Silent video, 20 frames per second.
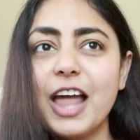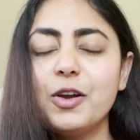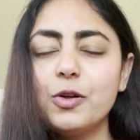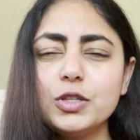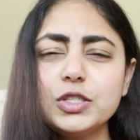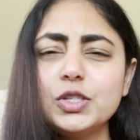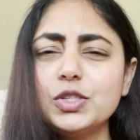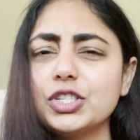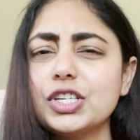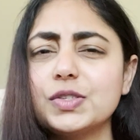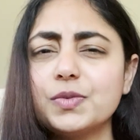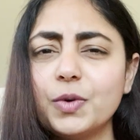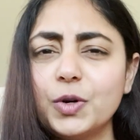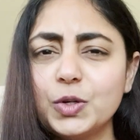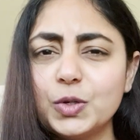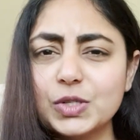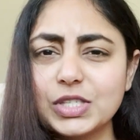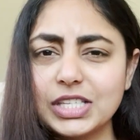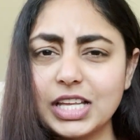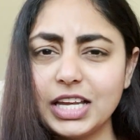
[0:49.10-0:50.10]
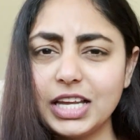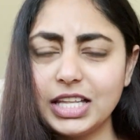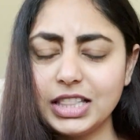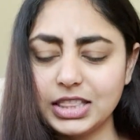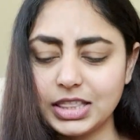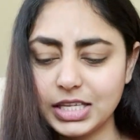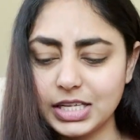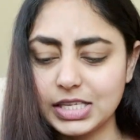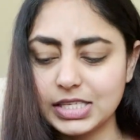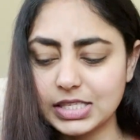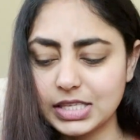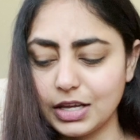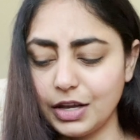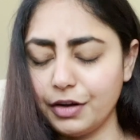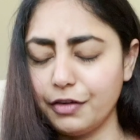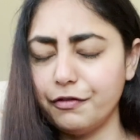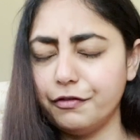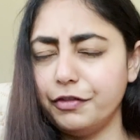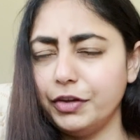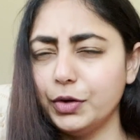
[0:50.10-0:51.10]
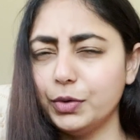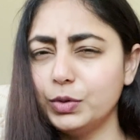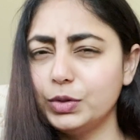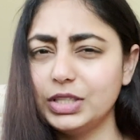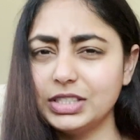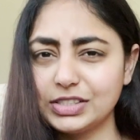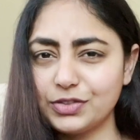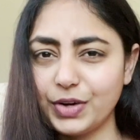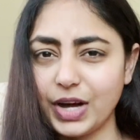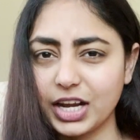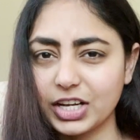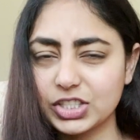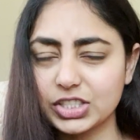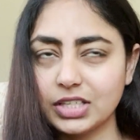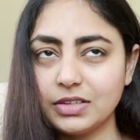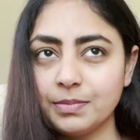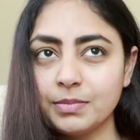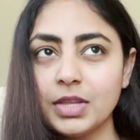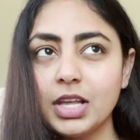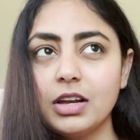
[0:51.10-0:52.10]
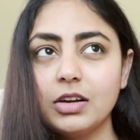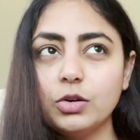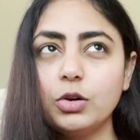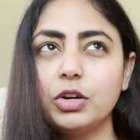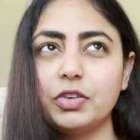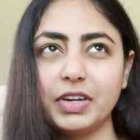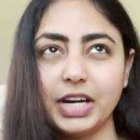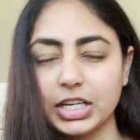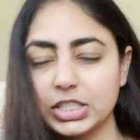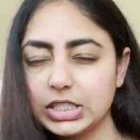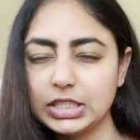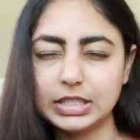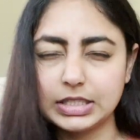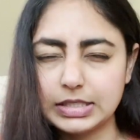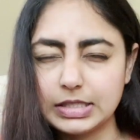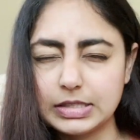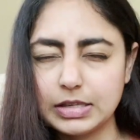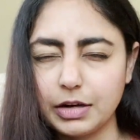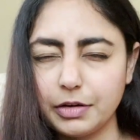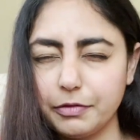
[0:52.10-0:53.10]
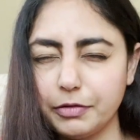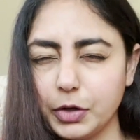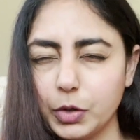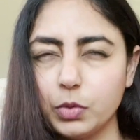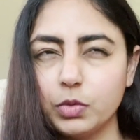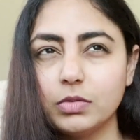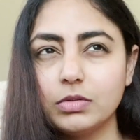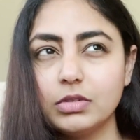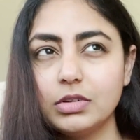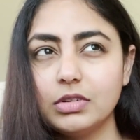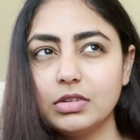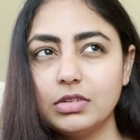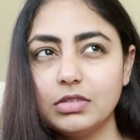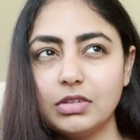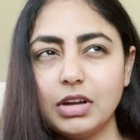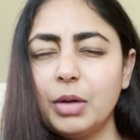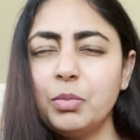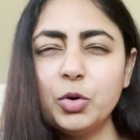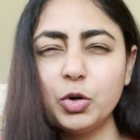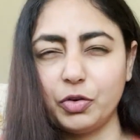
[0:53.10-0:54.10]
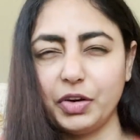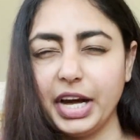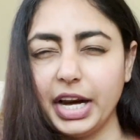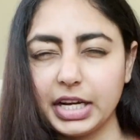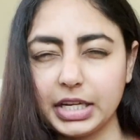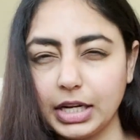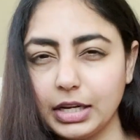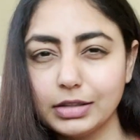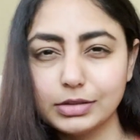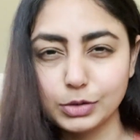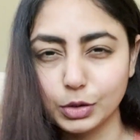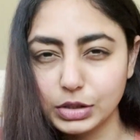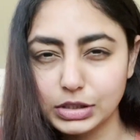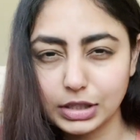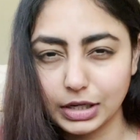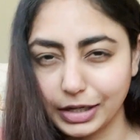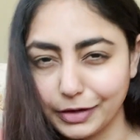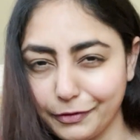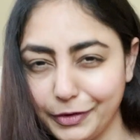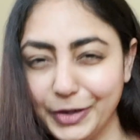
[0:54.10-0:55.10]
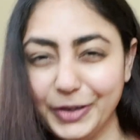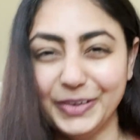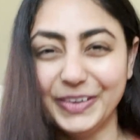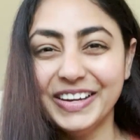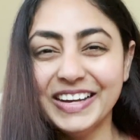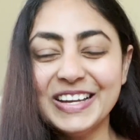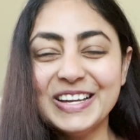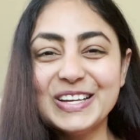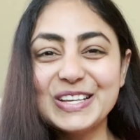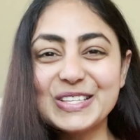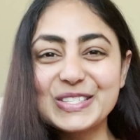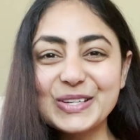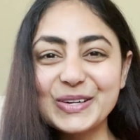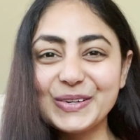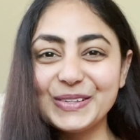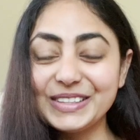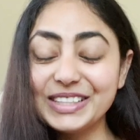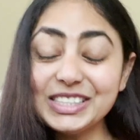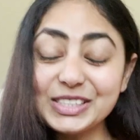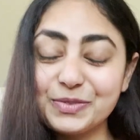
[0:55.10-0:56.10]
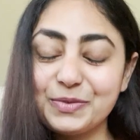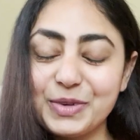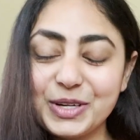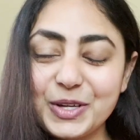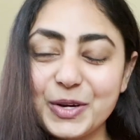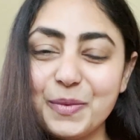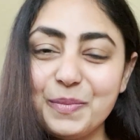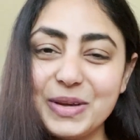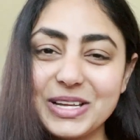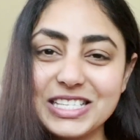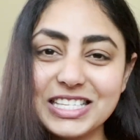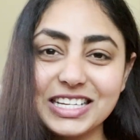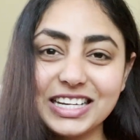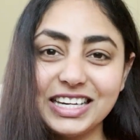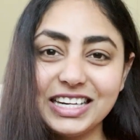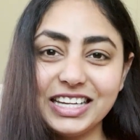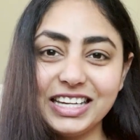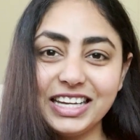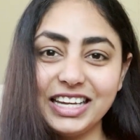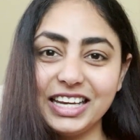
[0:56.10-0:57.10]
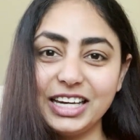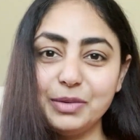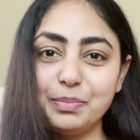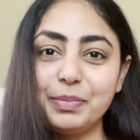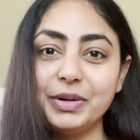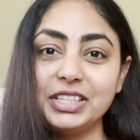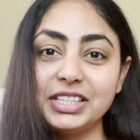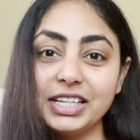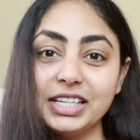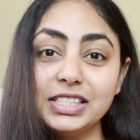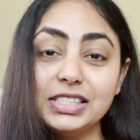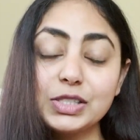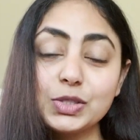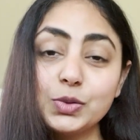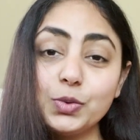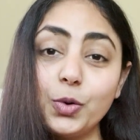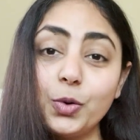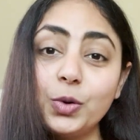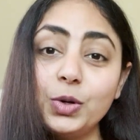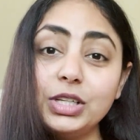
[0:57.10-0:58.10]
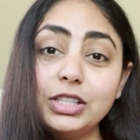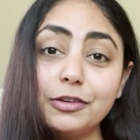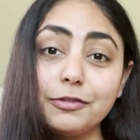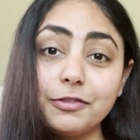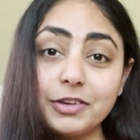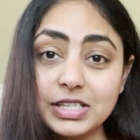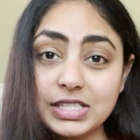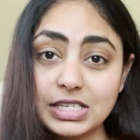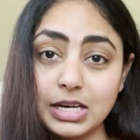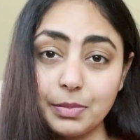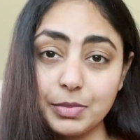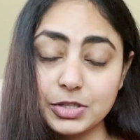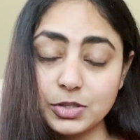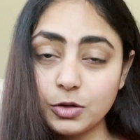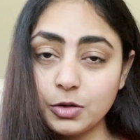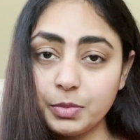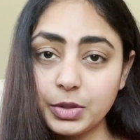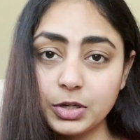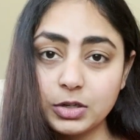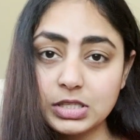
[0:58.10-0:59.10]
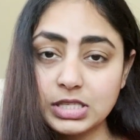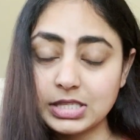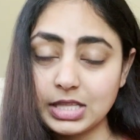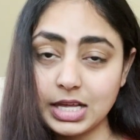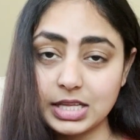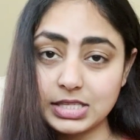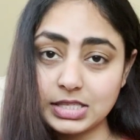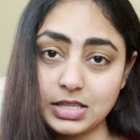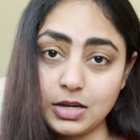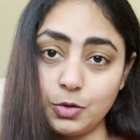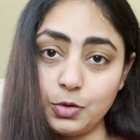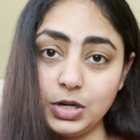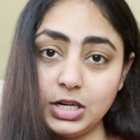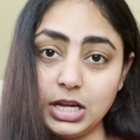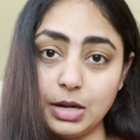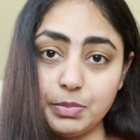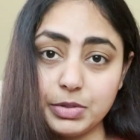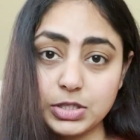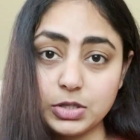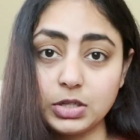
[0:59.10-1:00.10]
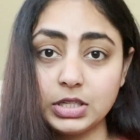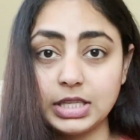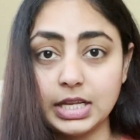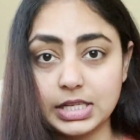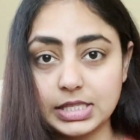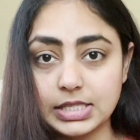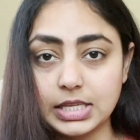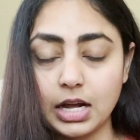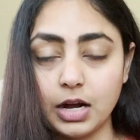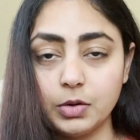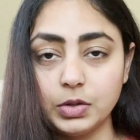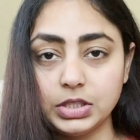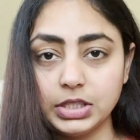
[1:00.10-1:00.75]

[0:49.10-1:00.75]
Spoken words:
also just want to say this review, this reaction, not reaction, this is a review. I'm not reacting, so it's a review. So this video basically, it pertains to only the first episode because that's the only episode that's out